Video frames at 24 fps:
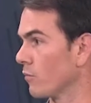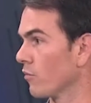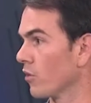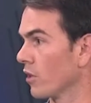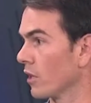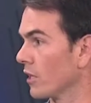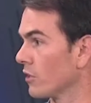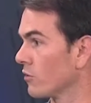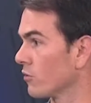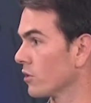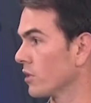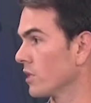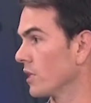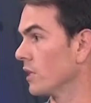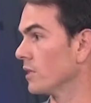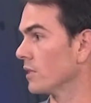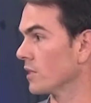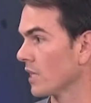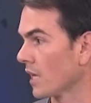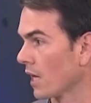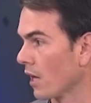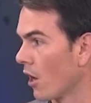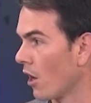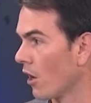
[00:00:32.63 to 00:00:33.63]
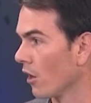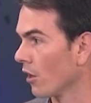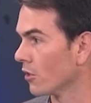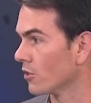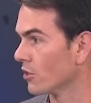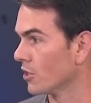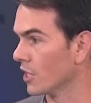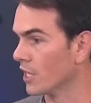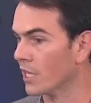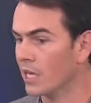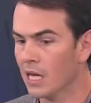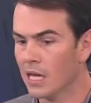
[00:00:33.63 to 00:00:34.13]
I'm really interested in
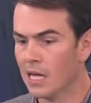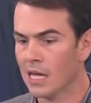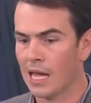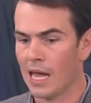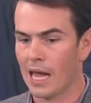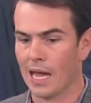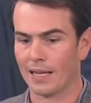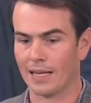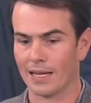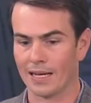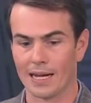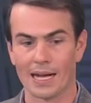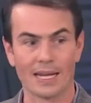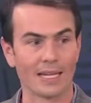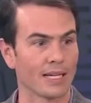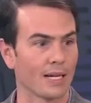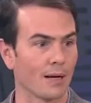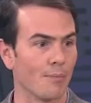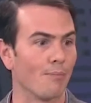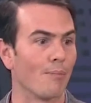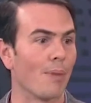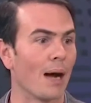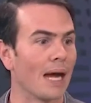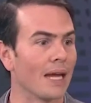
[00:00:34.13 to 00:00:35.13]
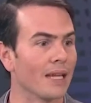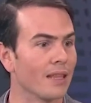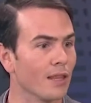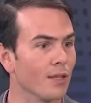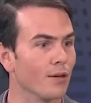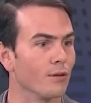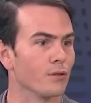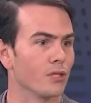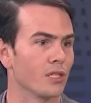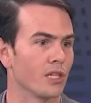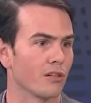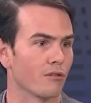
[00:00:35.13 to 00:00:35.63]
psychology. And I kind of combine
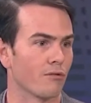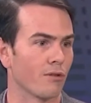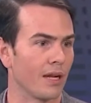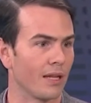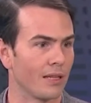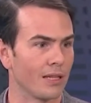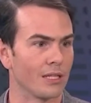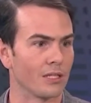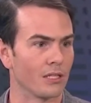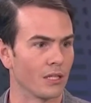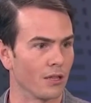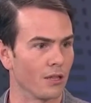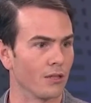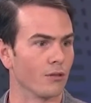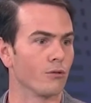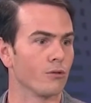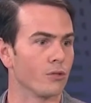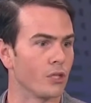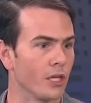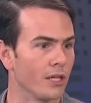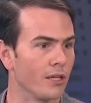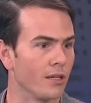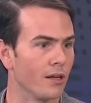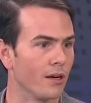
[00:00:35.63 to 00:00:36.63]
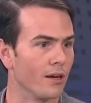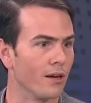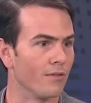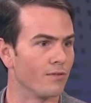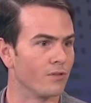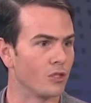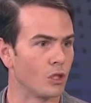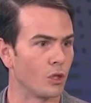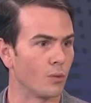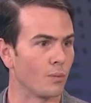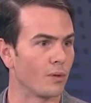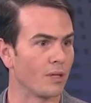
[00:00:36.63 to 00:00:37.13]
those to create this illusion
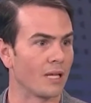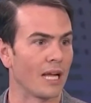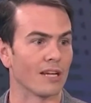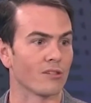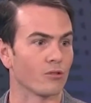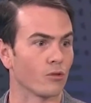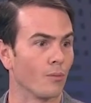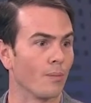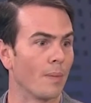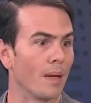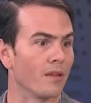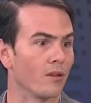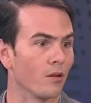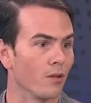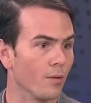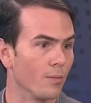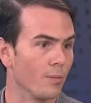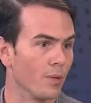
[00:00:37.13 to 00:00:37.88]
of supernatural mental